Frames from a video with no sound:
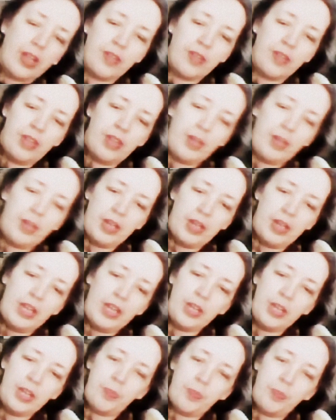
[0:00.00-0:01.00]
the
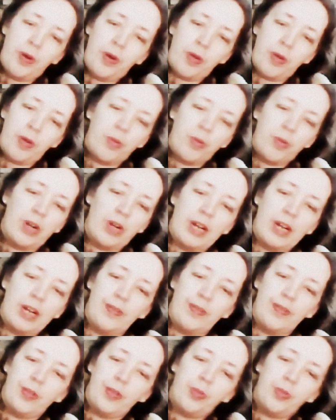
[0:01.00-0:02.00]
end part where I have
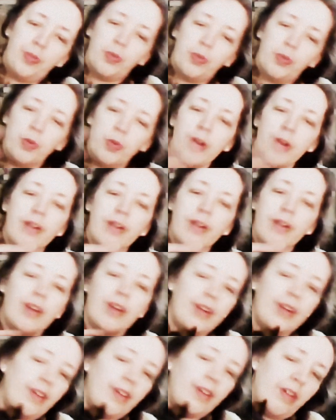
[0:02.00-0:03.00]
to put water
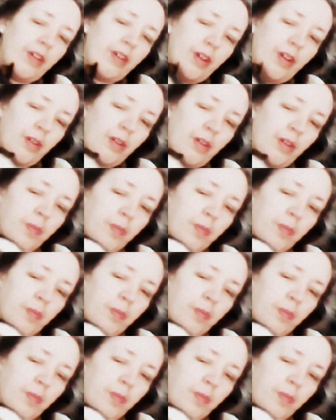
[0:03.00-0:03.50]
on her.